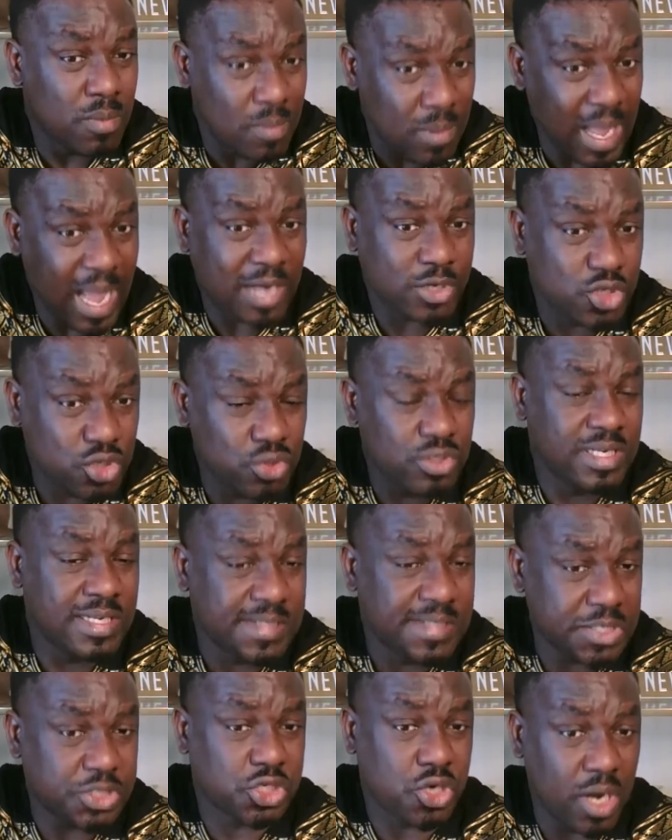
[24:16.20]
actual
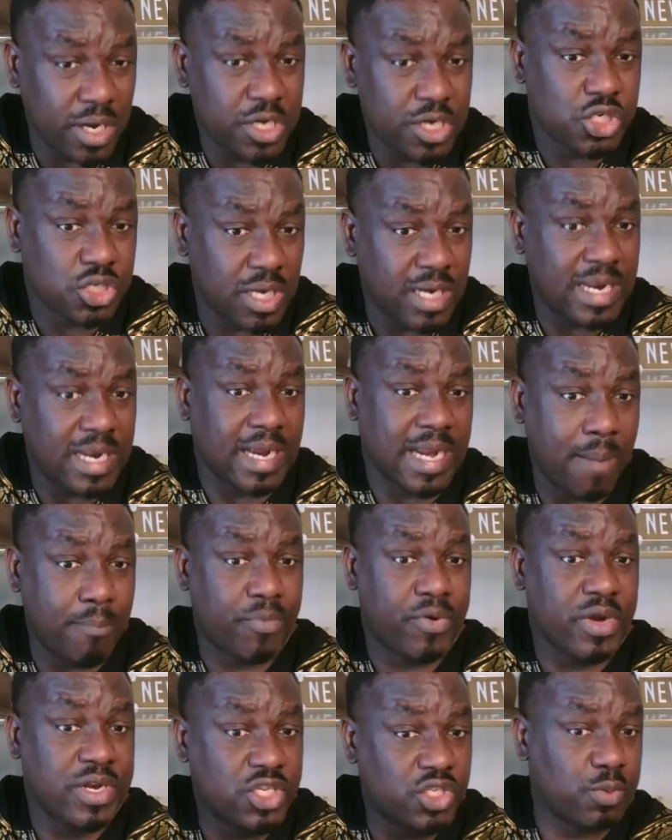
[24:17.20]
disease condition that can
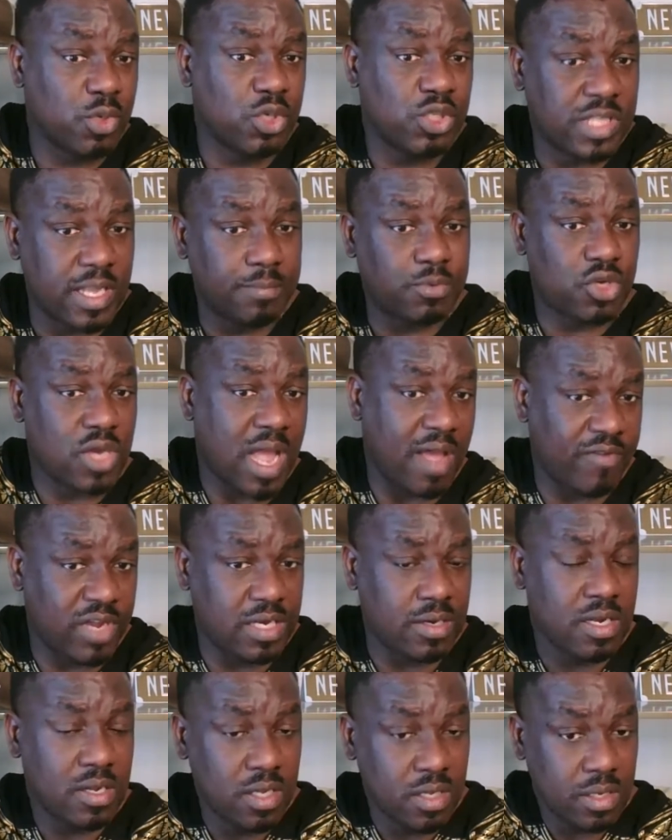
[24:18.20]
predispose them to
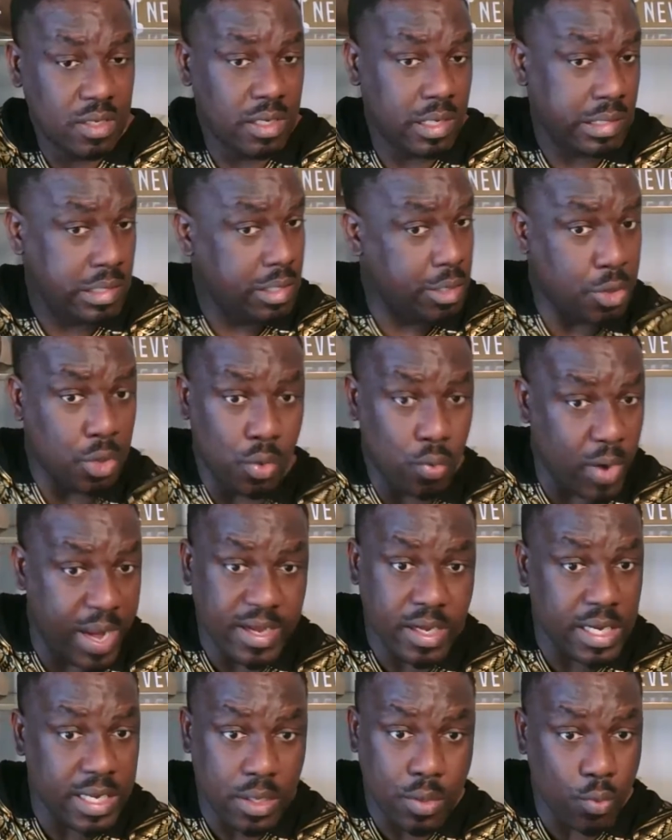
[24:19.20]
having,
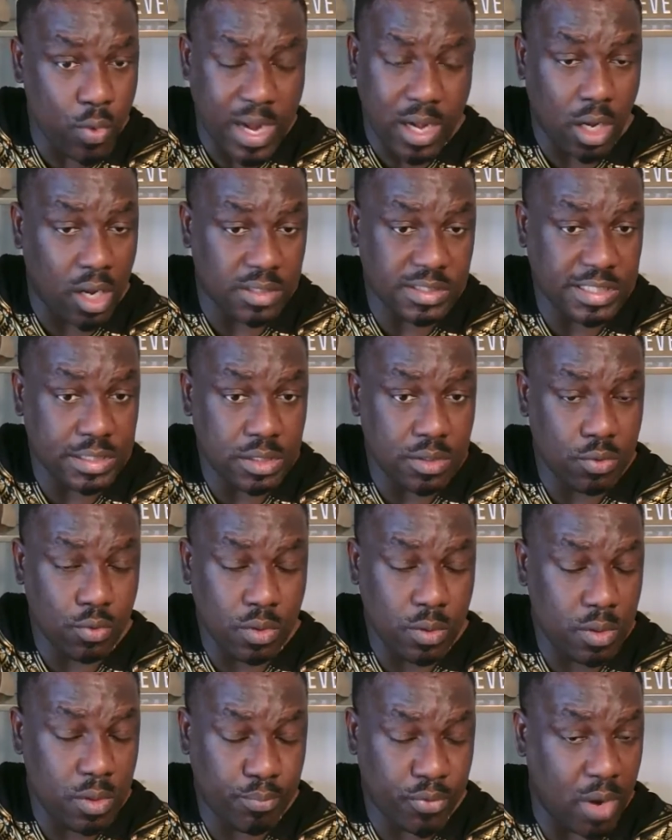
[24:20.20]
weight loss
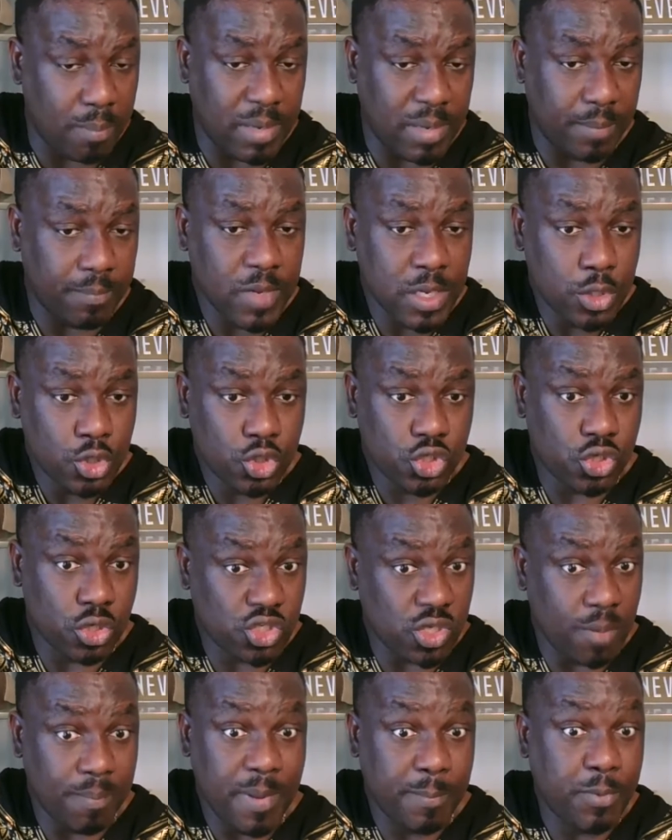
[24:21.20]
problem. So
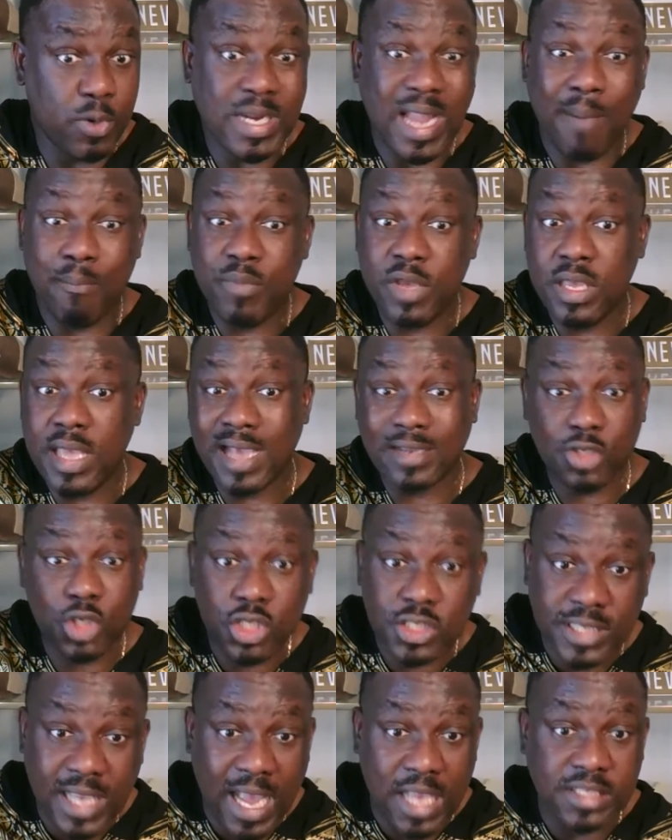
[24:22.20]
some people can be
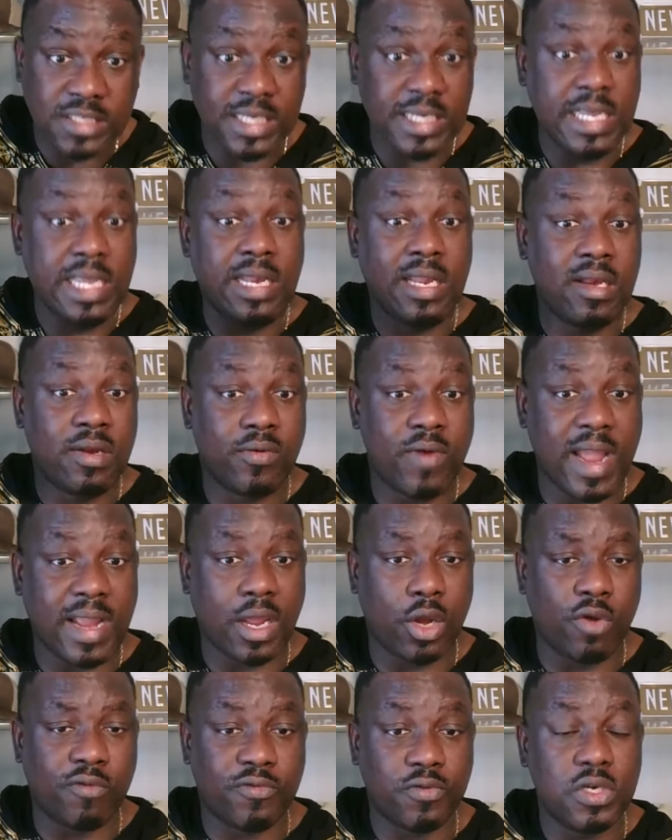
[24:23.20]
exercising, eating the right
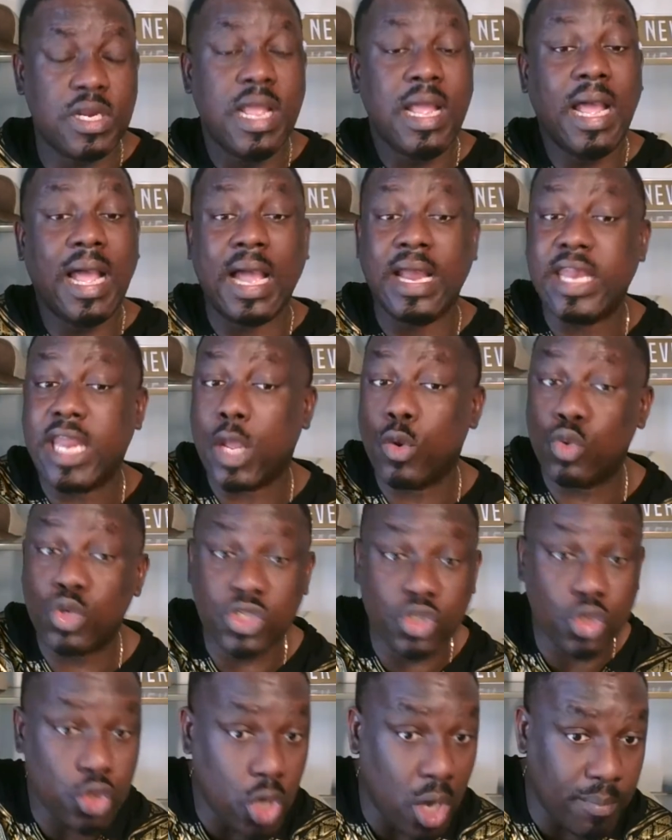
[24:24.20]
kind of food, and they will
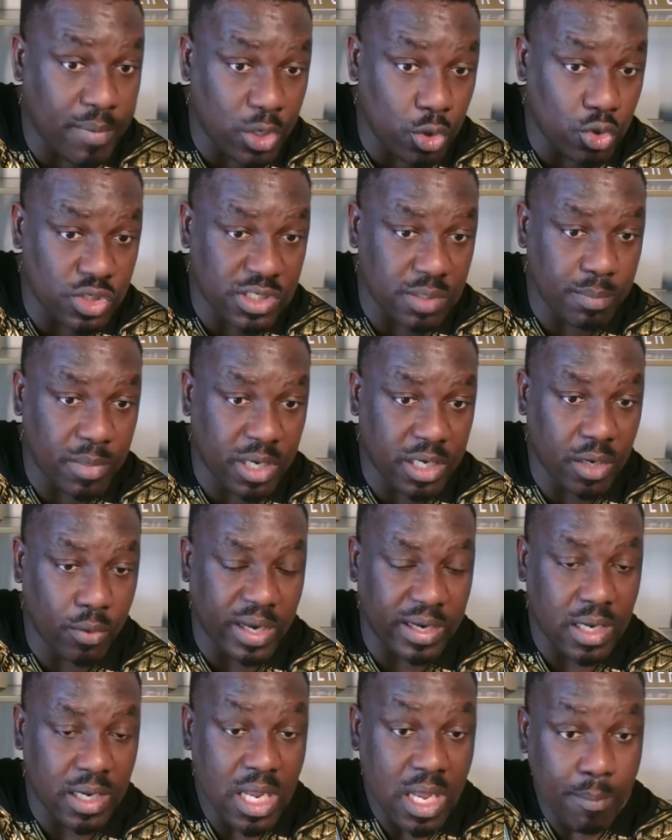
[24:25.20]
still not be losing body weight
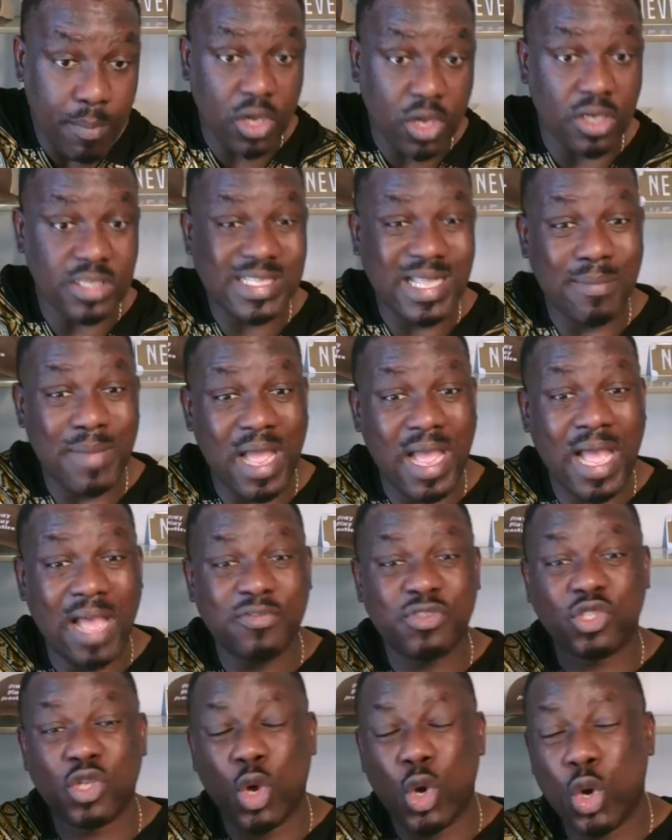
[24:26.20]
because they might have
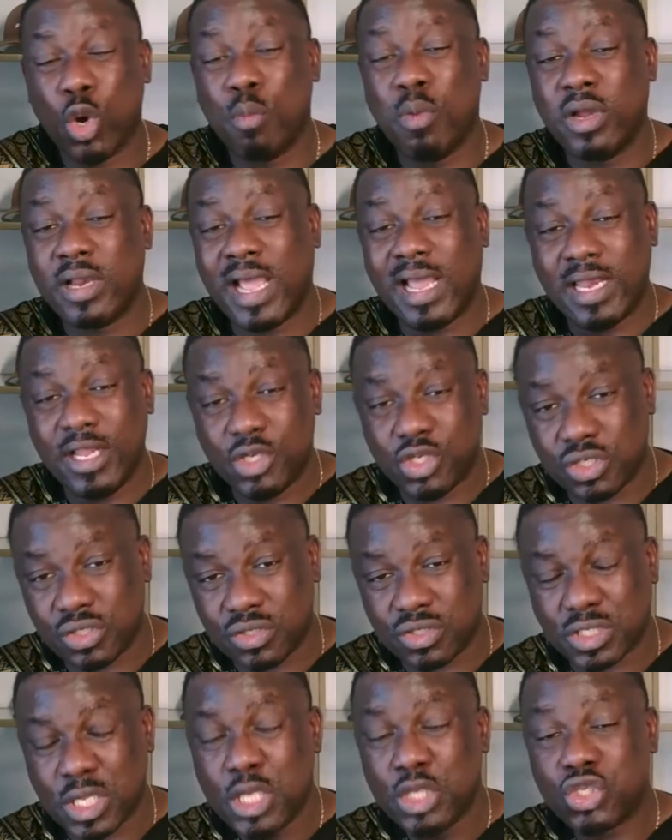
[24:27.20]
some hormonal
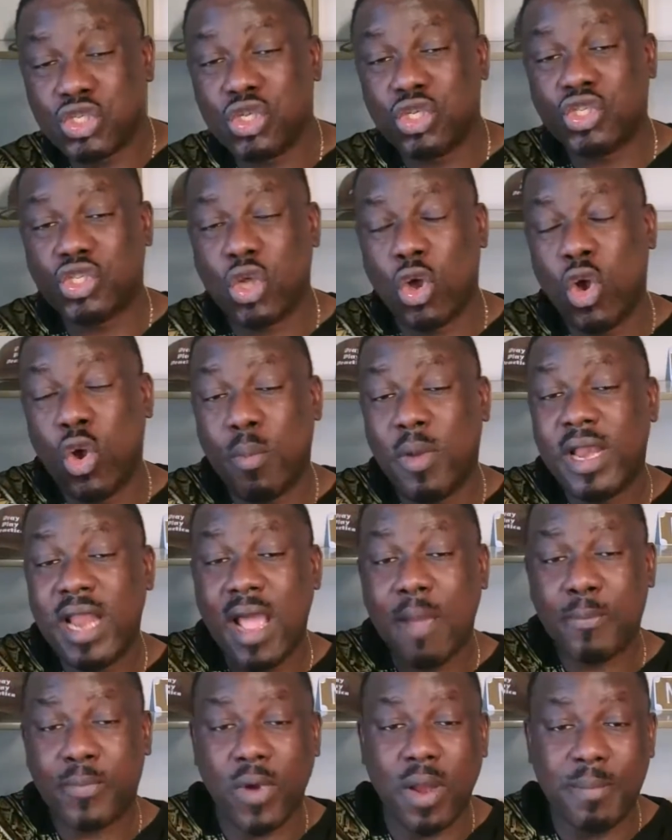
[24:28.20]
issues. So some
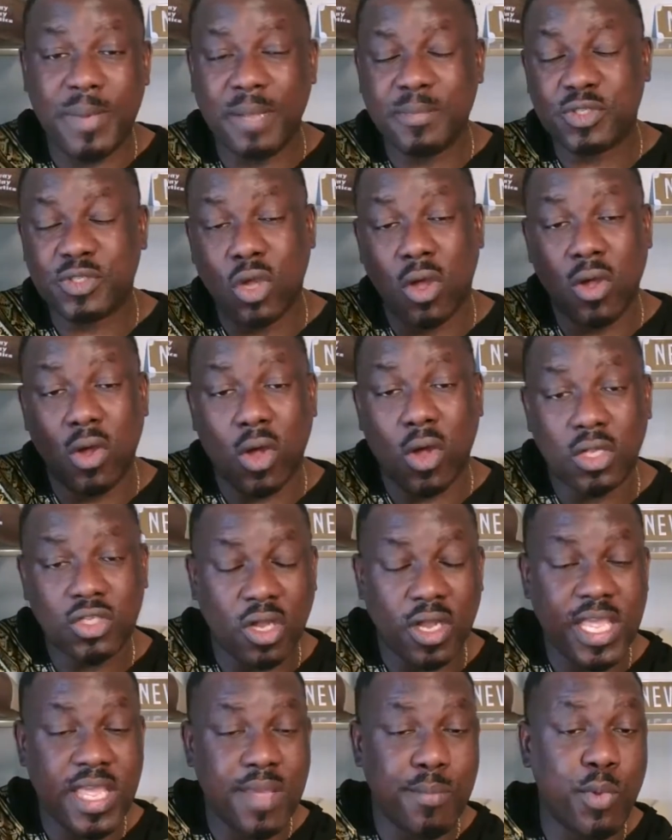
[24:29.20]
hormonal problems or
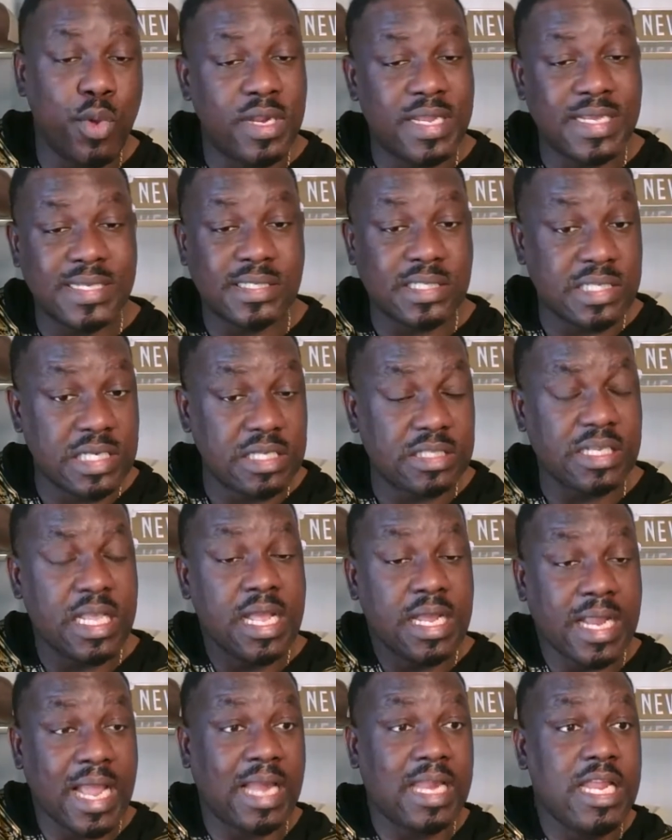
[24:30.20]
autoimmune disease
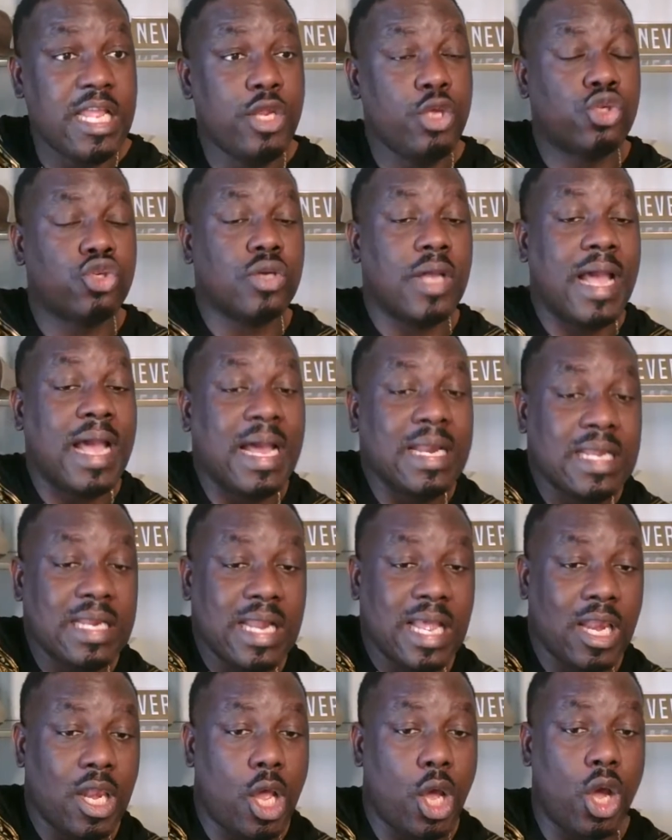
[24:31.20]
can lead you to adding
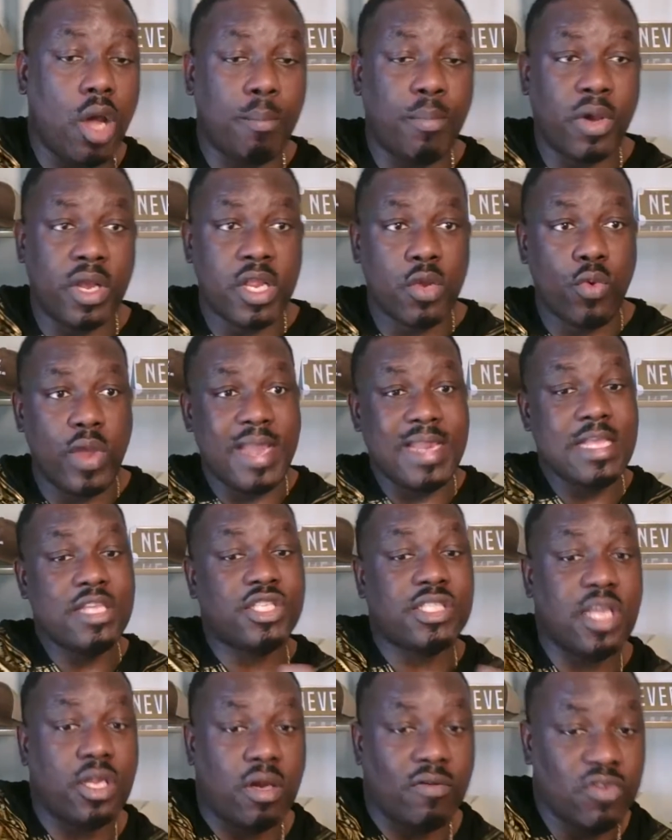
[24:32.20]
a lot of body weight
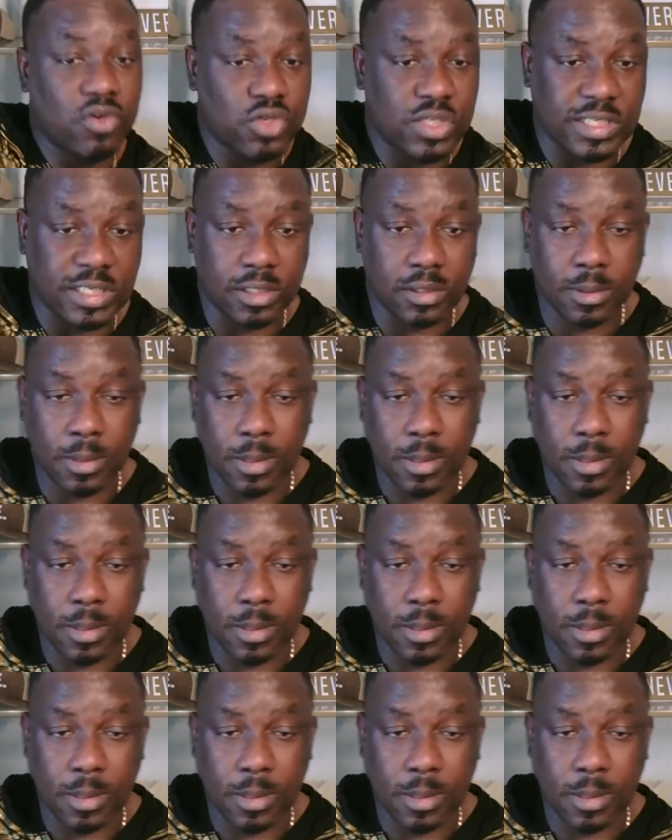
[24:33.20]
instead of losing.